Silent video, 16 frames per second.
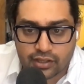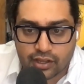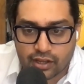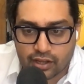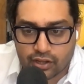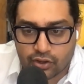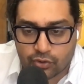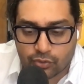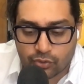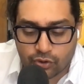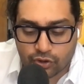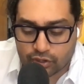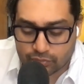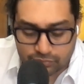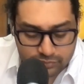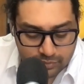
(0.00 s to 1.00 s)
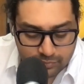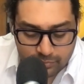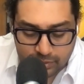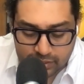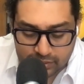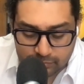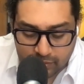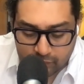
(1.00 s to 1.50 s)
uh, or
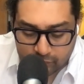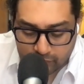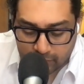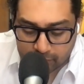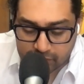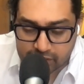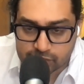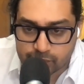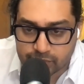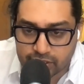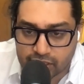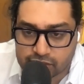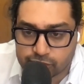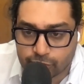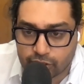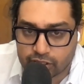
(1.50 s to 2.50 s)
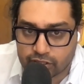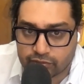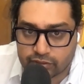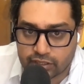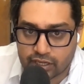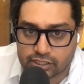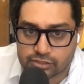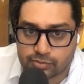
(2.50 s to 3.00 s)
somebody in my family has been asked for a
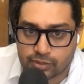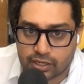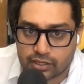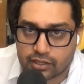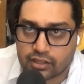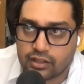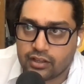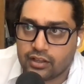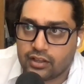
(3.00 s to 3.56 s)
liver transplant